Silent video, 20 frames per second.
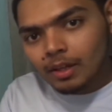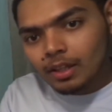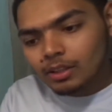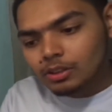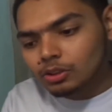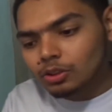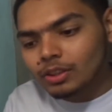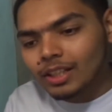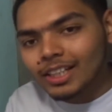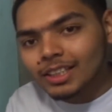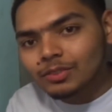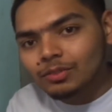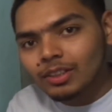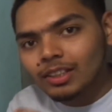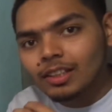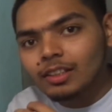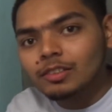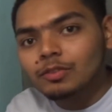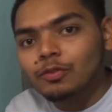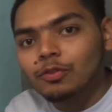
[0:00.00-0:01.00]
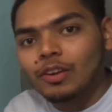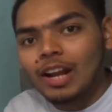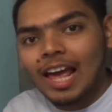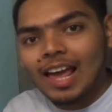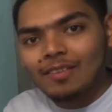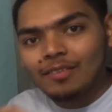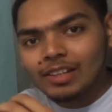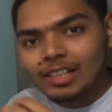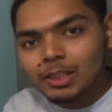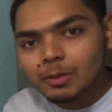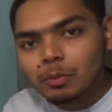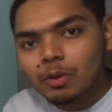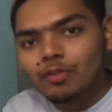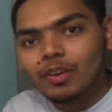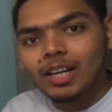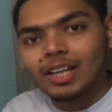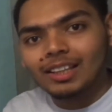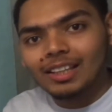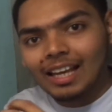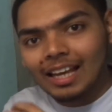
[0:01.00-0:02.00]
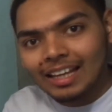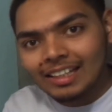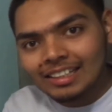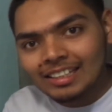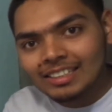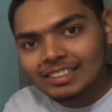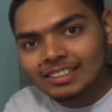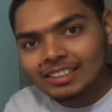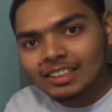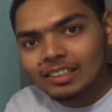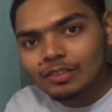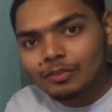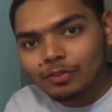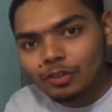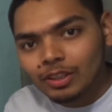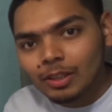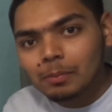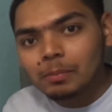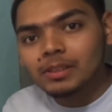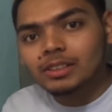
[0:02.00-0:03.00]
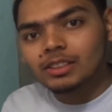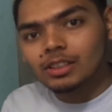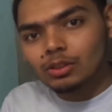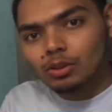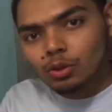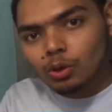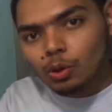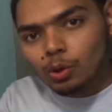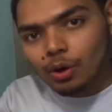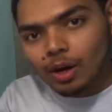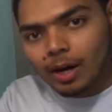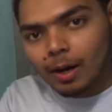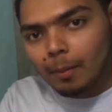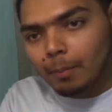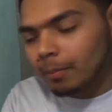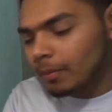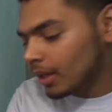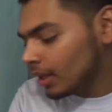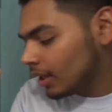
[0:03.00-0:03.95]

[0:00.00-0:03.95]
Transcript: So that's why this flywheel is providing the energy for the piston to go up.